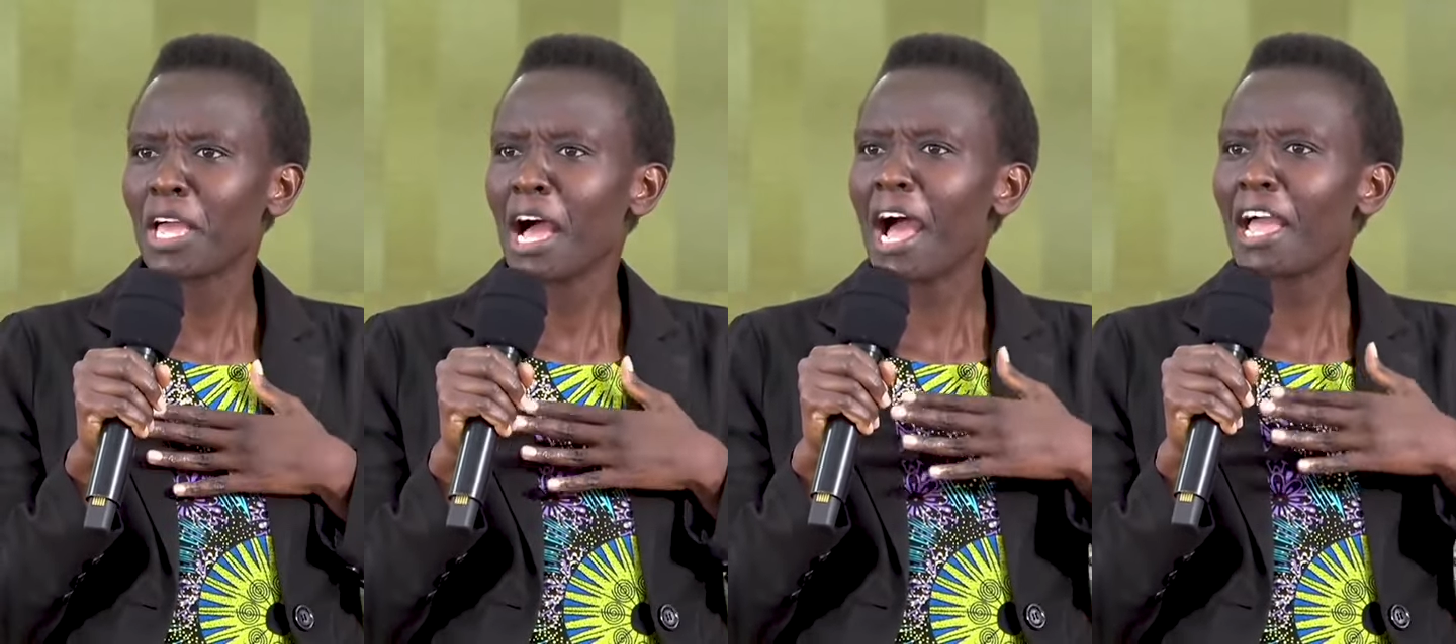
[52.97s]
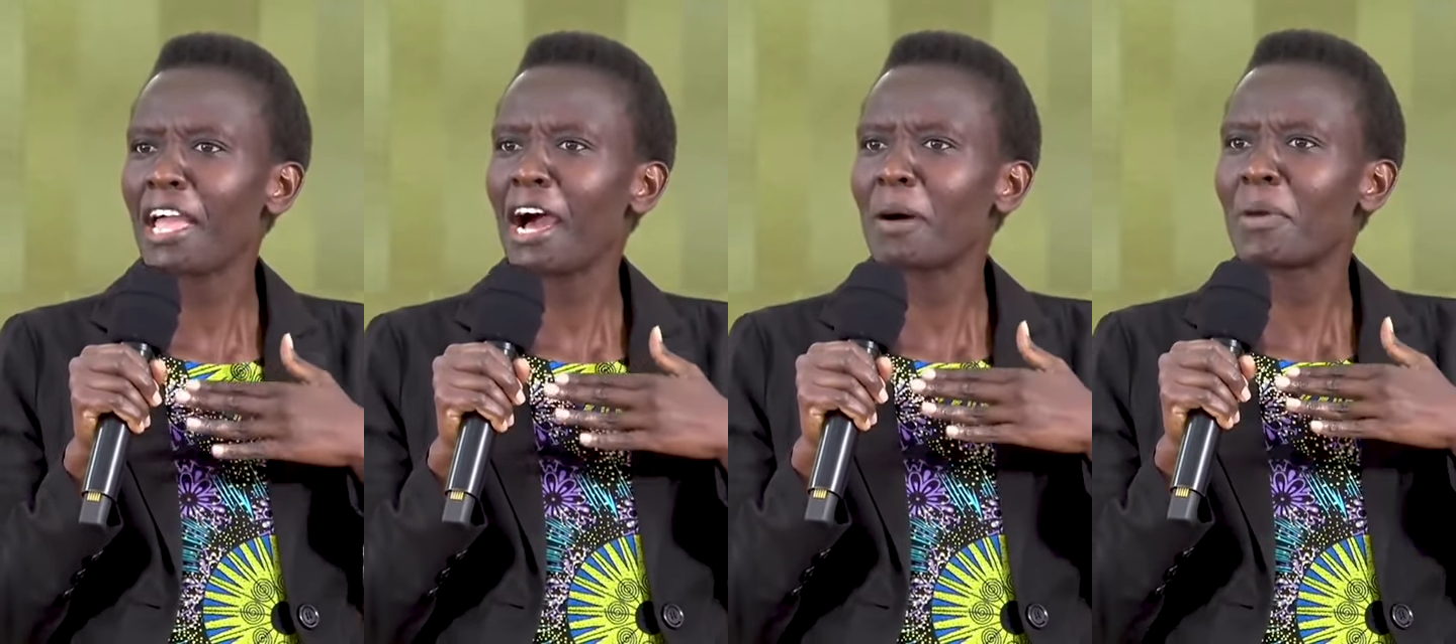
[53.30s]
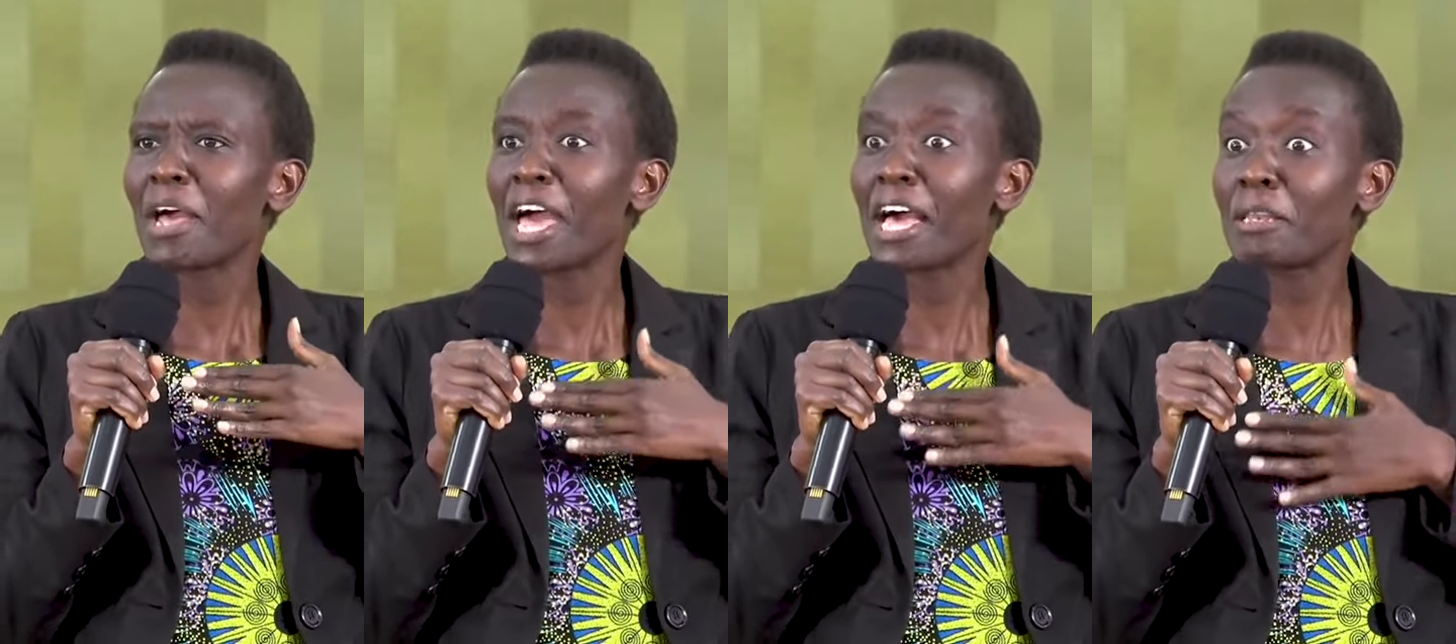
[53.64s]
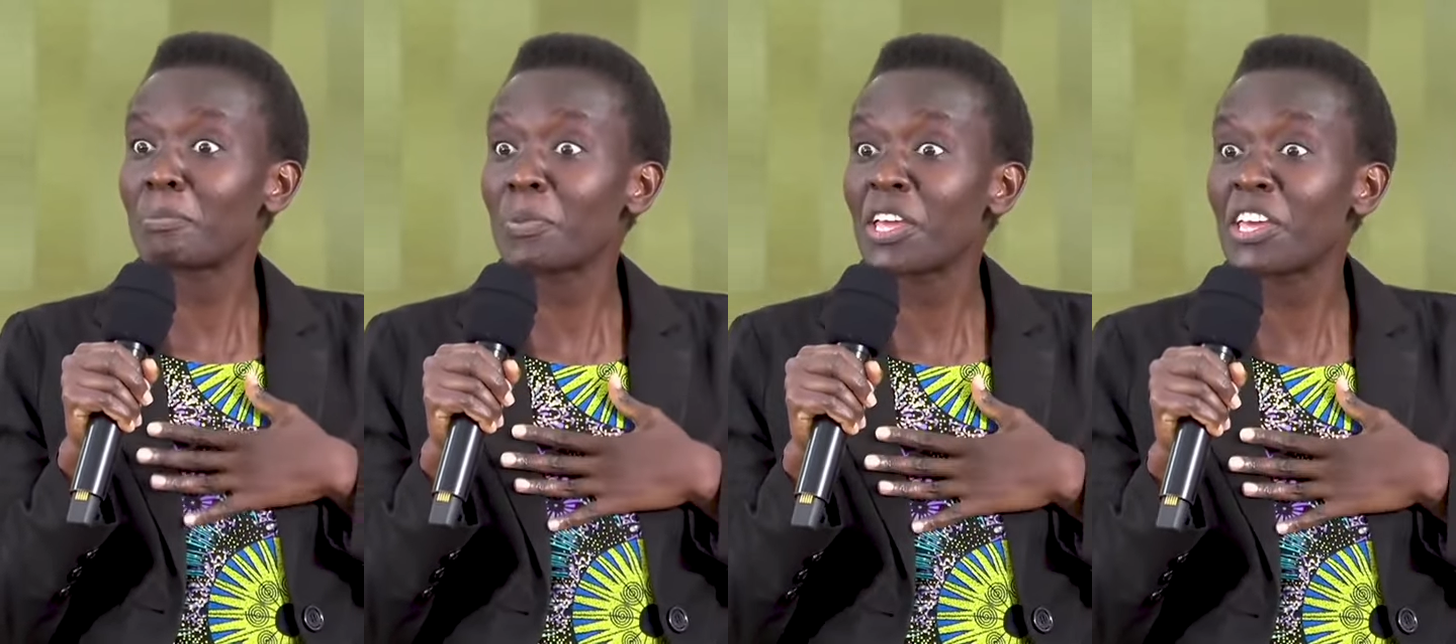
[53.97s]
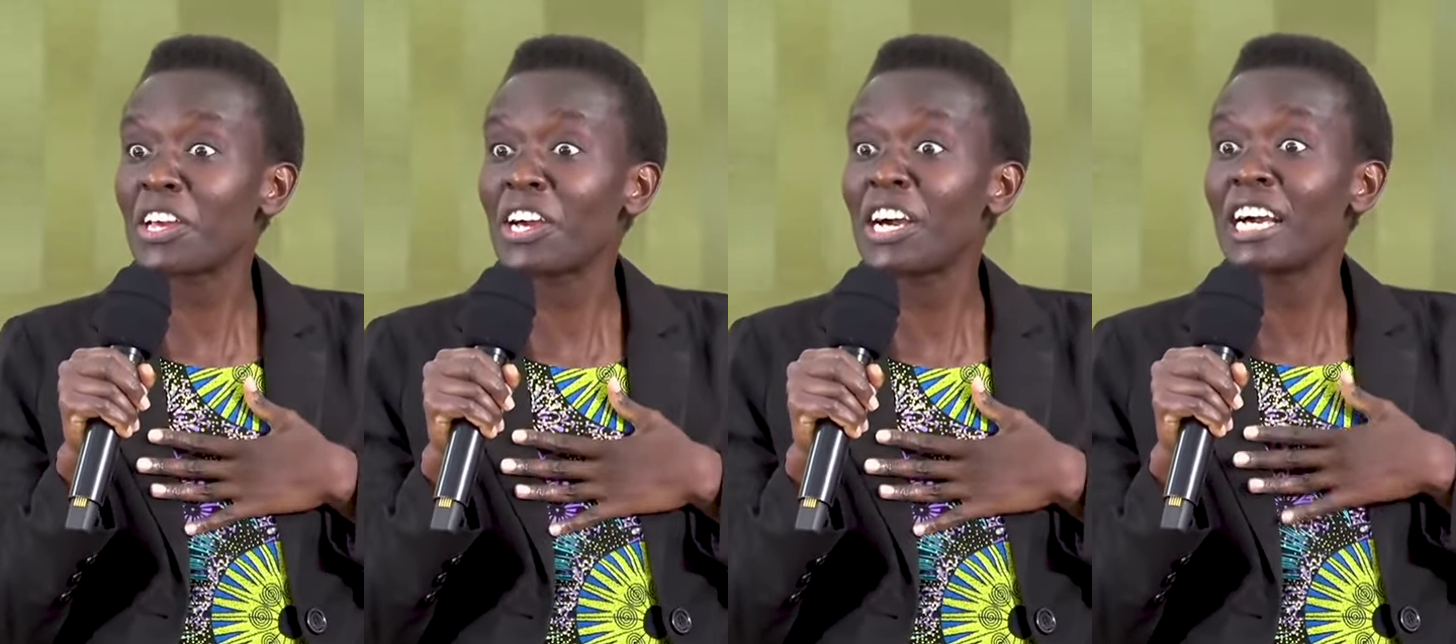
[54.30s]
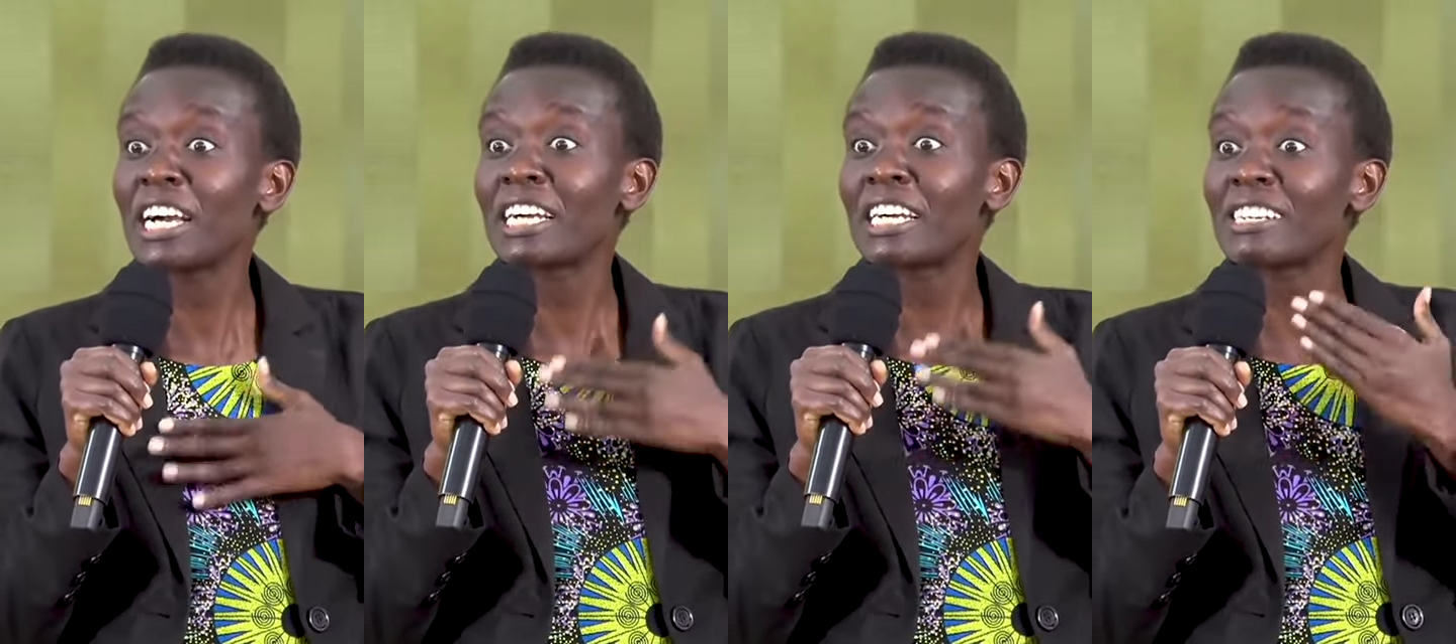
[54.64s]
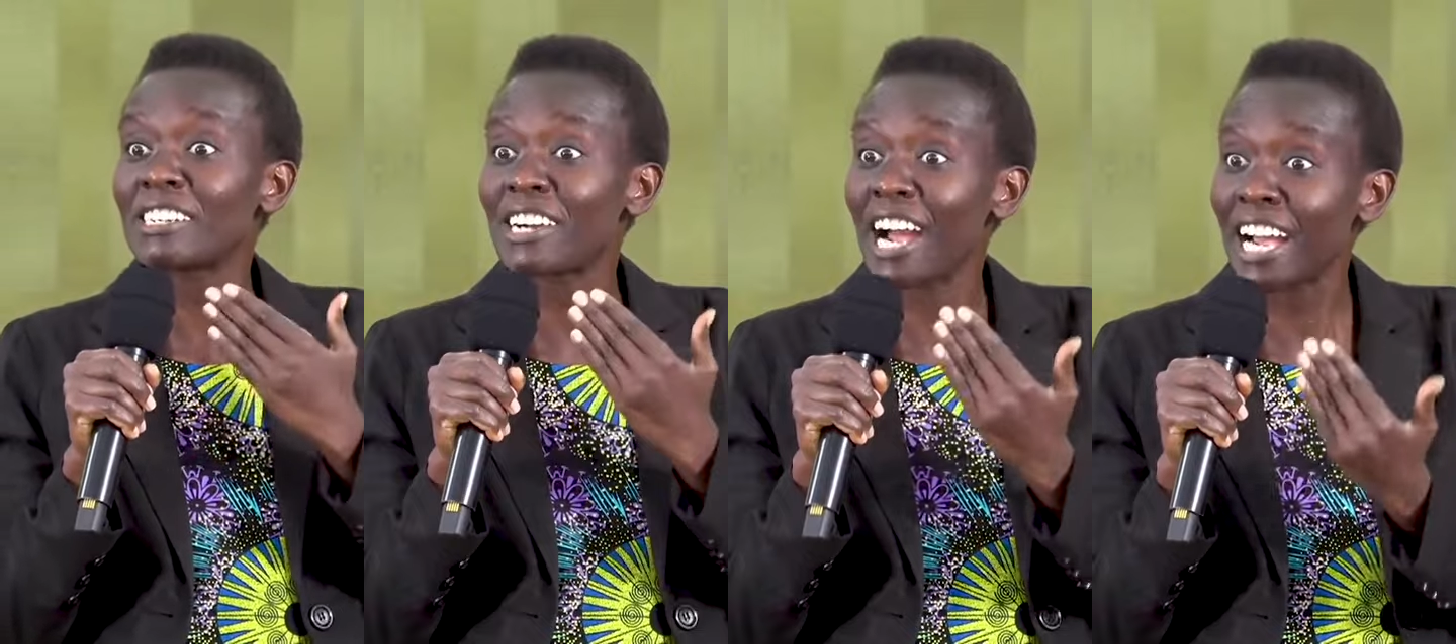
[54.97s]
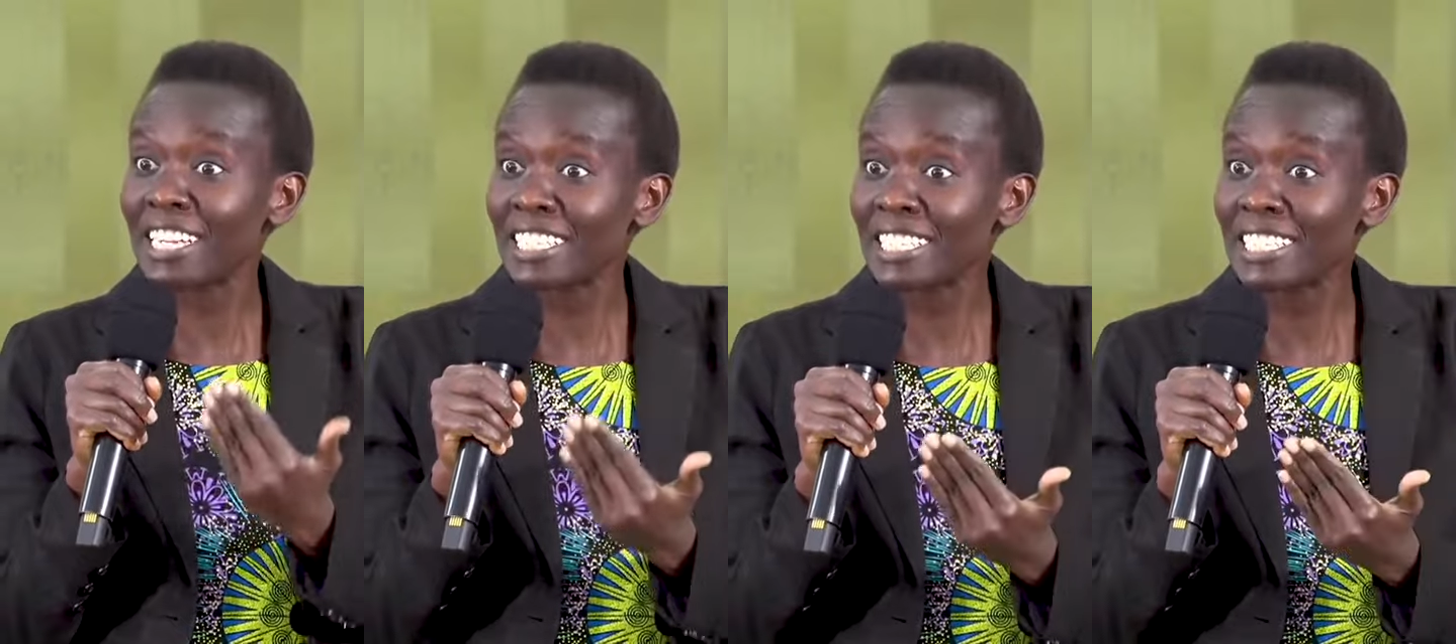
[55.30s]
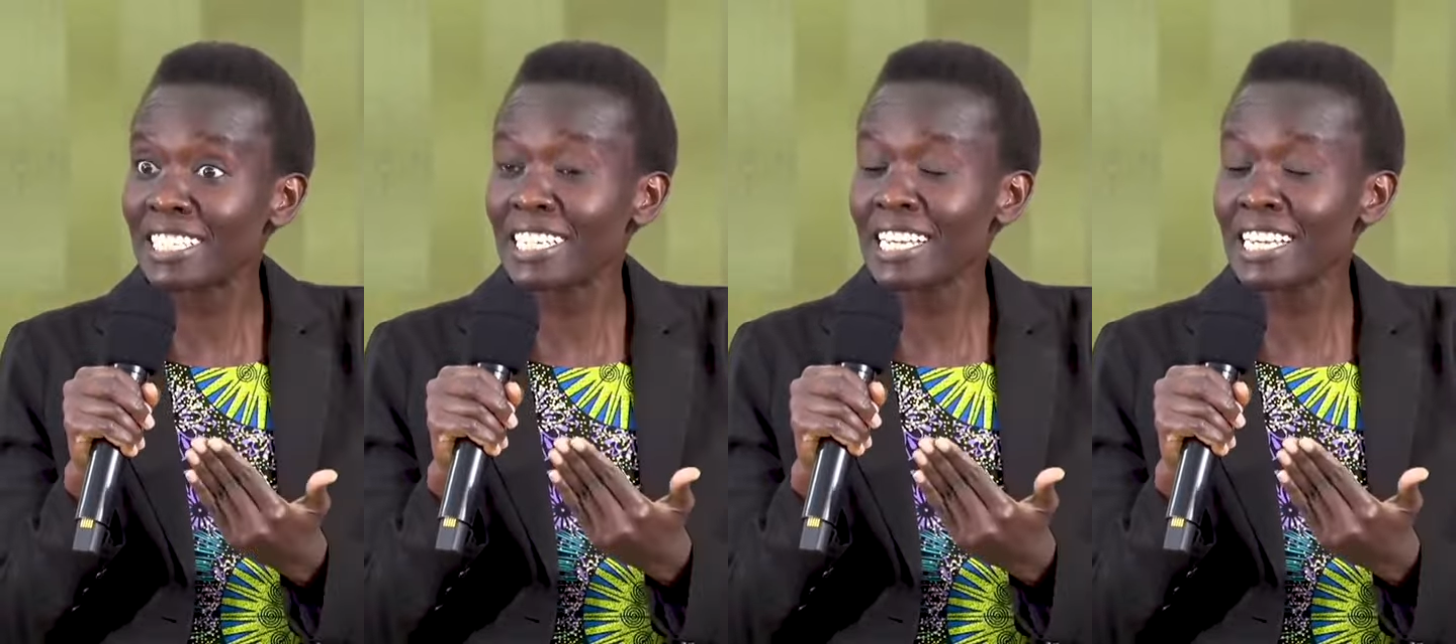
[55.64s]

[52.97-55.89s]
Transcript: I am helping Christ.